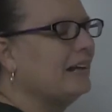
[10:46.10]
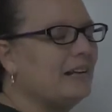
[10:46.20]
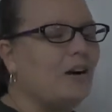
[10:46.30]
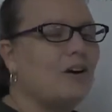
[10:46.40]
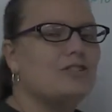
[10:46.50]

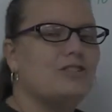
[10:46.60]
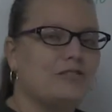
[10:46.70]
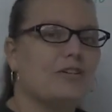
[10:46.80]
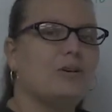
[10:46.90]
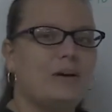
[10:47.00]
There are
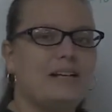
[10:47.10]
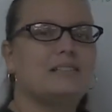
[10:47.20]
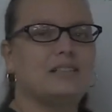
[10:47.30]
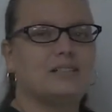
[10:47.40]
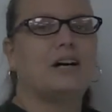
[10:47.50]
different ways
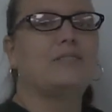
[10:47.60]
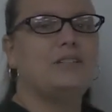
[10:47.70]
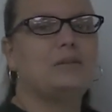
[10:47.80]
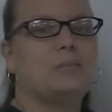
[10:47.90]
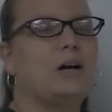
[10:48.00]
to solve
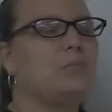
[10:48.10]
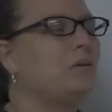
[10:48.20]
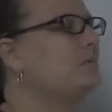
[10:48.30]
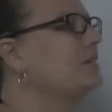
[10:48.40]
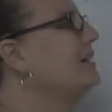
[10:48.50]
these
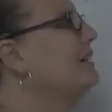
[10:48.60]
problems.